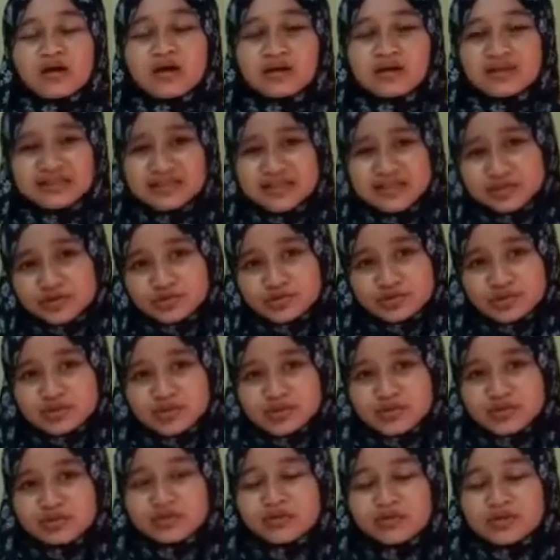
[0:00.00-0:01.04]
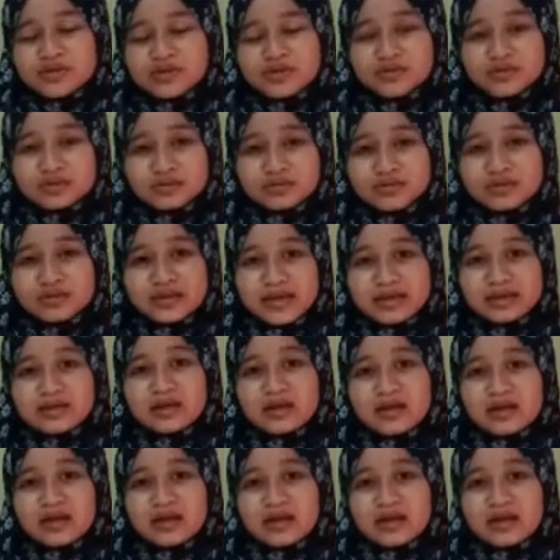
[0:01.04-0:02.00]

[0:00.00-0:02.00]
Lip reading: All this situation was shown that